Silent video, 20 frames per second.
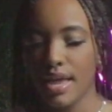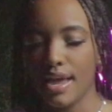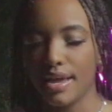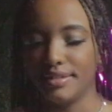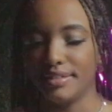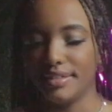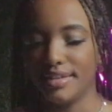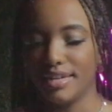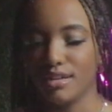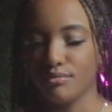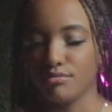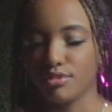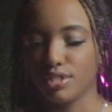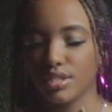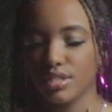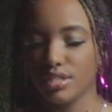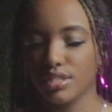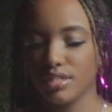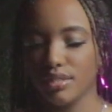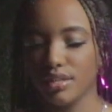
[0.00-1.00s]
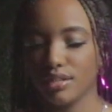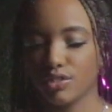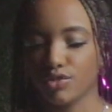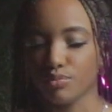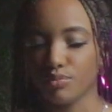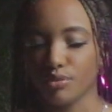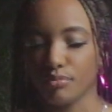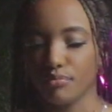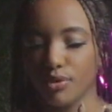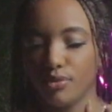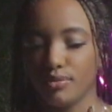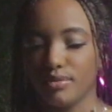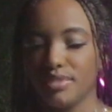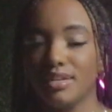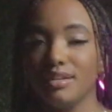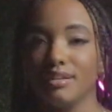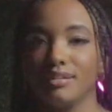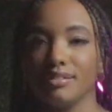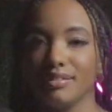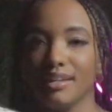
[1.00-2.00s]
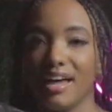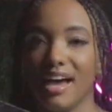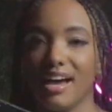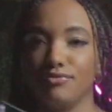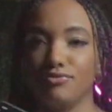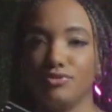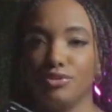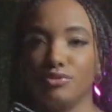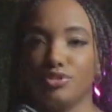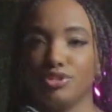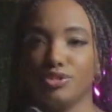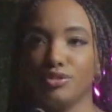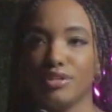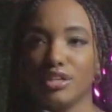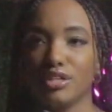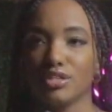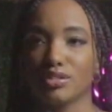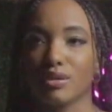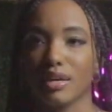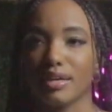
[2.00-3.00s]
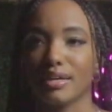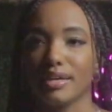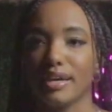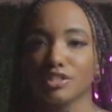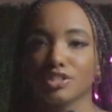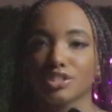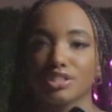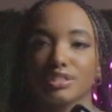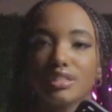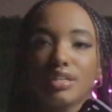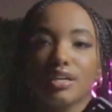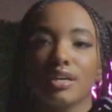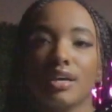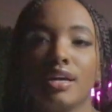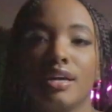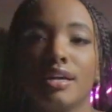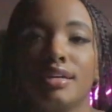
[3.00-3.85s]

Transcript: and then I'm just gonna select remote live view shooting, so I can actually